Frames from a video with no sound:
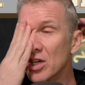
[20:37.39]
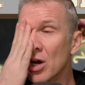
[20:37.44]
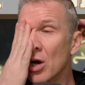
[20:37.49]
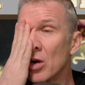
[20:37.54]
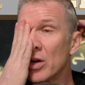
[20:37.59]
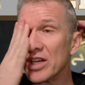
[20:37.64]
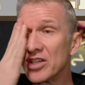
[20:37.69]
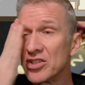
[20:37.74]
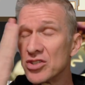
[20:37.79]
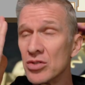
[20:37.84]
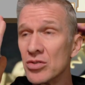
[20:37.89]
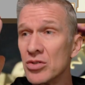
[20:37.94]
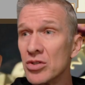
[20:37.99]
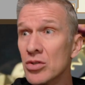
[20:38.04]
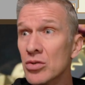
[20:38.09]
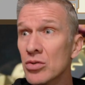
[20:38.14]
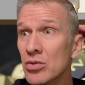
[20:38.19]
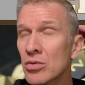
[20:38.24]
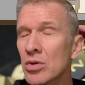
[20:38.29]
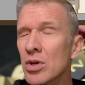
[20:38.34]
Okay, so
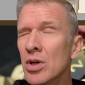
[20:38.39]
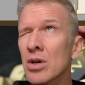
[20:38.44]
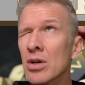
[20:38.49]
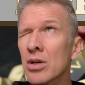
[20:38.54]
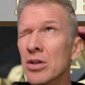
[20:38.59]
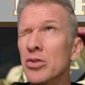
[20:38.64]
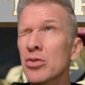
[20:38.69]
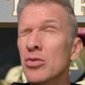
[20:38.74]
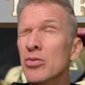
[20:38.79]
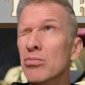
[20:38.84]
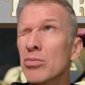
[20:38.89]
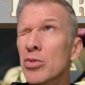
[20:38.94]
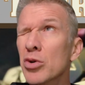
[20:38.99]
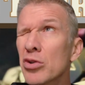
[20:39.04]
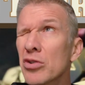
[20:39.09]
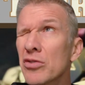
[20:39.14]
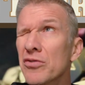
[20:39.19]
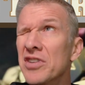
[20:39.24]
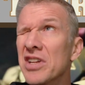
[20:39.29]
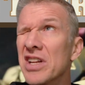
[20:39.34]
you
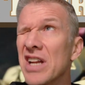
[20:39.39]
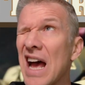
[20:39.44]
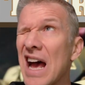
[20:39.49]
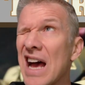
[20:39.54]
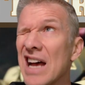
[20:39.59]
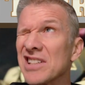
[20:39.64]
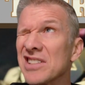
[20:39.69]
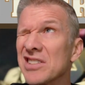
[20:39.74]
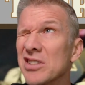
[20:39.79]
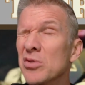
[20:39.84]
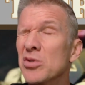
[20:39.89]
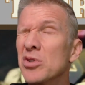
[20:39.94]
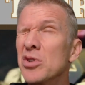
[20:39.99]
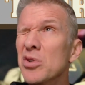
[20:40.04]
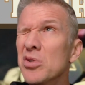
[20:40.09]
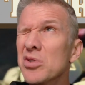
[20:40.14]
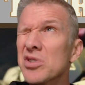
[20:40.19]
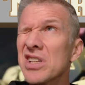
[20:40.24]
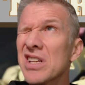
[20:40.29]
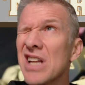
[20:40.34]
moved an asset, you
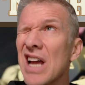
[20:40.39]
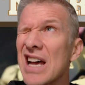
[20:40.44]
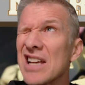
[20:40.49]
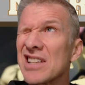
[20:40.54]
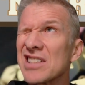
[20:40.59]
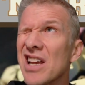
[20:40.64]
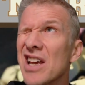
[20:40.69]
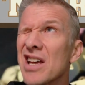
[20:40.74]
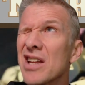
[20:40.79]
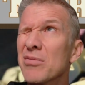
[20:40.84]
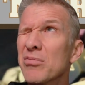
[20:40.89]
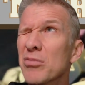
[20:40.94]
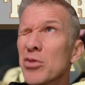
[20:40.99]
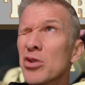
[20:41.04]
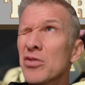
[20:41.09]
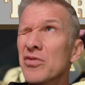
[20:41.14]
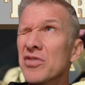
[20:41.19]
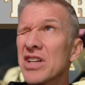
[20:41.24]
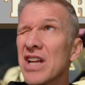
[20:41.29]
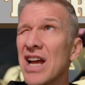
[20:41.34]
used an asset and
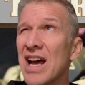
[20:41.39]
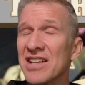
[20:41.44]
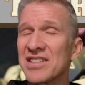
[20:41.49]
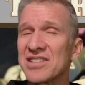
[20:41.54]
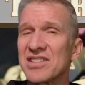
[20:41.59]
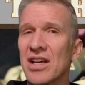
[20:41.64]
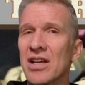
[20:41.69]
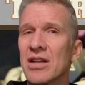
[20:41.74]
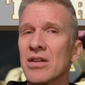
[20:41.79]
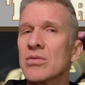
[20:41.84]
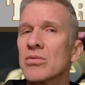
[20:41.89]
moved an asset.